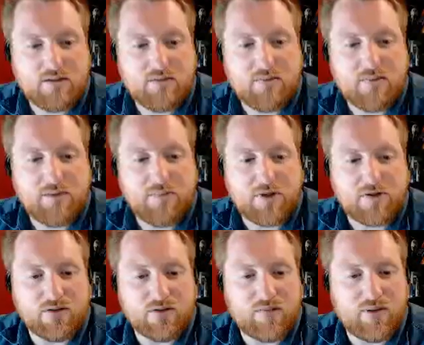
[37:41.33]
My
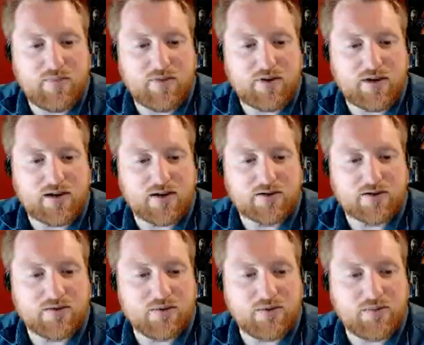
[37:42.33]
middle, my middle
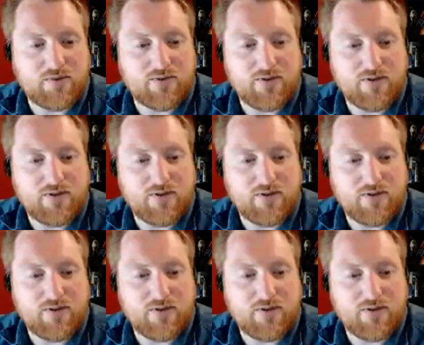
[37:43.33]
character. Whoops.